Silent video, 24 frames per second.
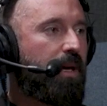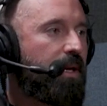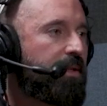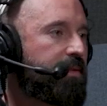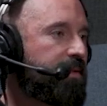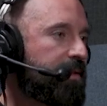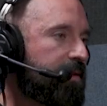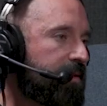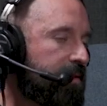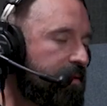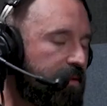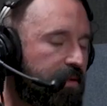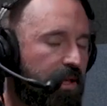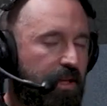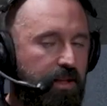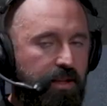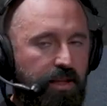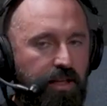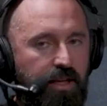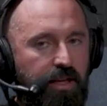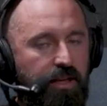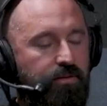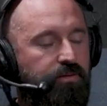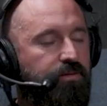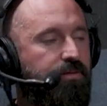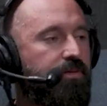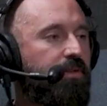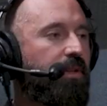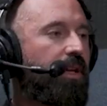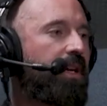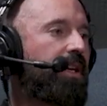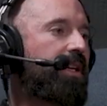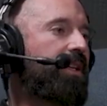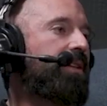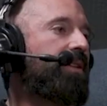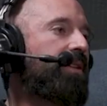master this deadlift.
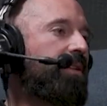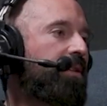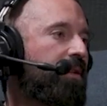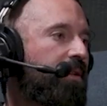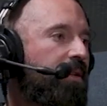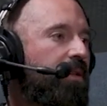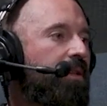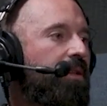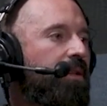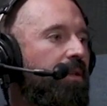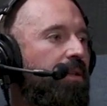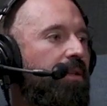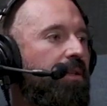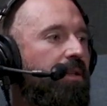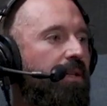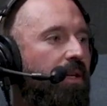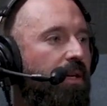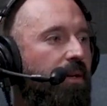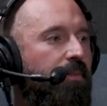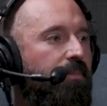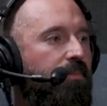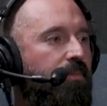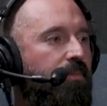Like, yeah. Yeah.